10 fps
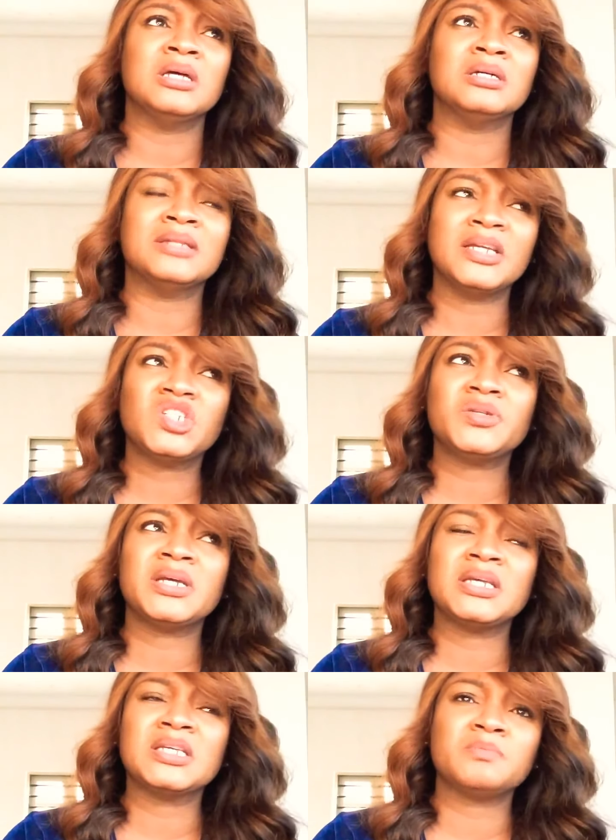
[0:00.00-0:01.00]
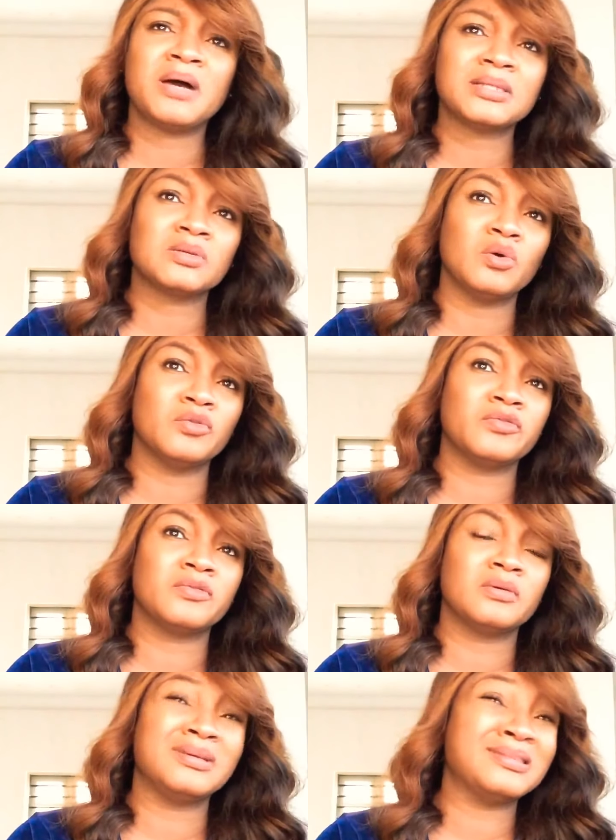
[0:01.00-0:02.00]
Nigeria is part of
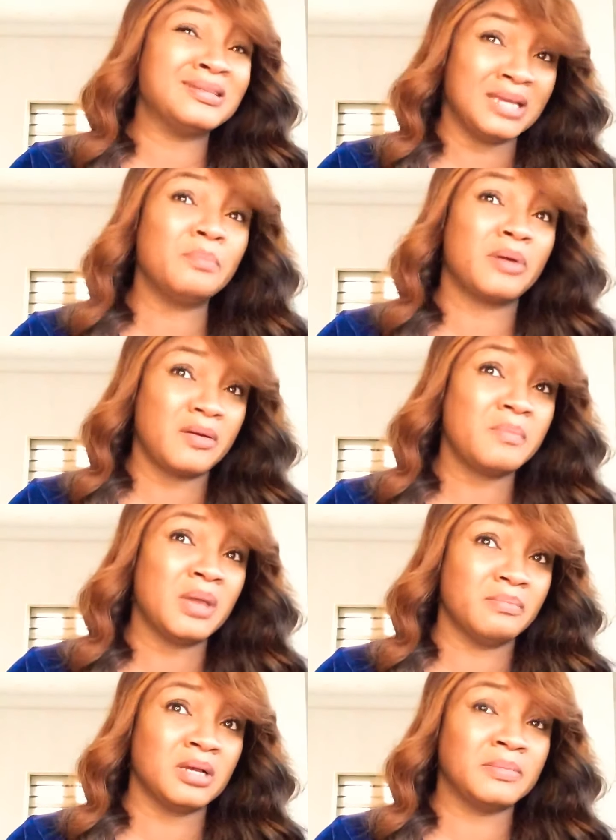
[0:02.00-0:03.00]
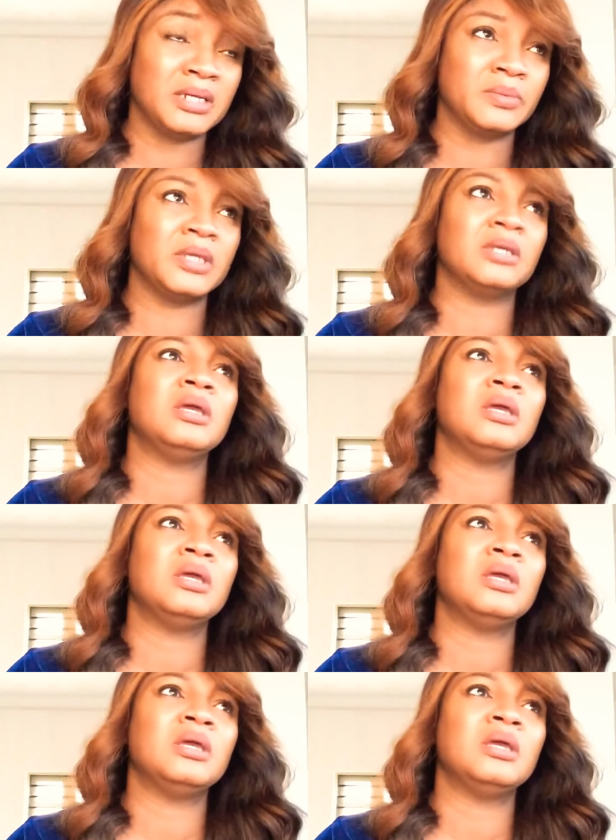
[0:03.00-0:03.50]
a temporary member, by the way.